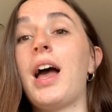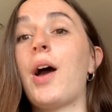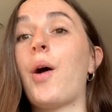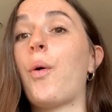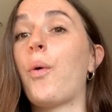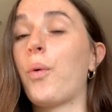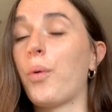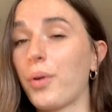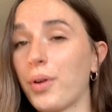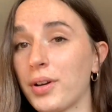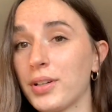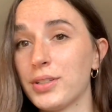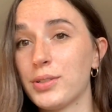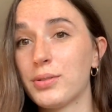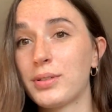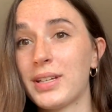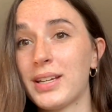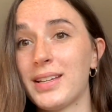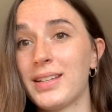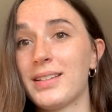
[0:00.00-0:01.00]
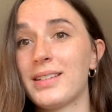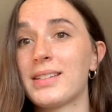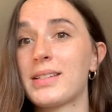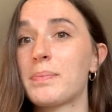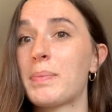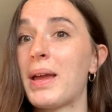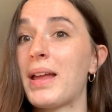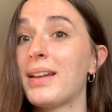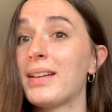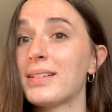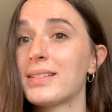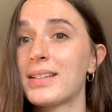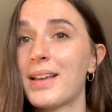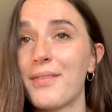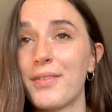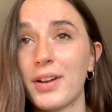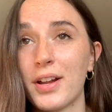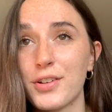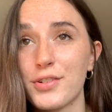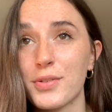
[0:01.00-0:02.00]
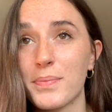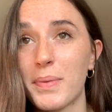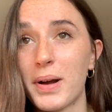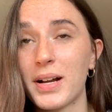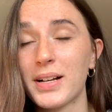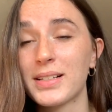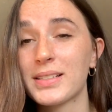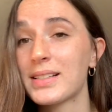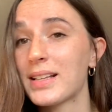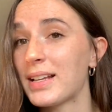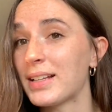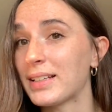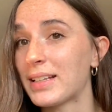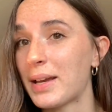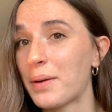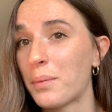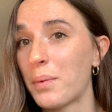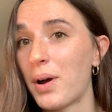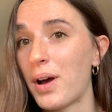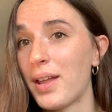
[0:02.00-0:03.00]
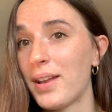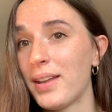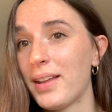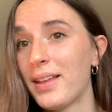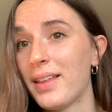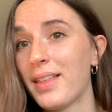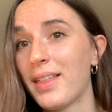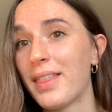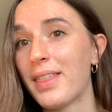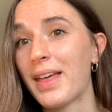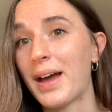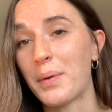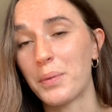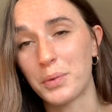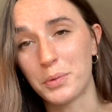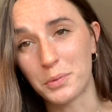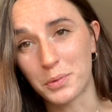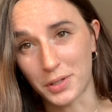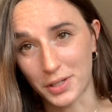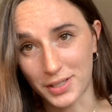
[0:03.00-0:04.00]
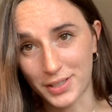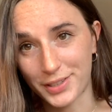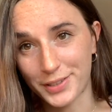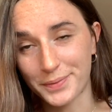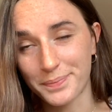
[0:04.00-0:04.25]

or you can spend $700 and get one that will work.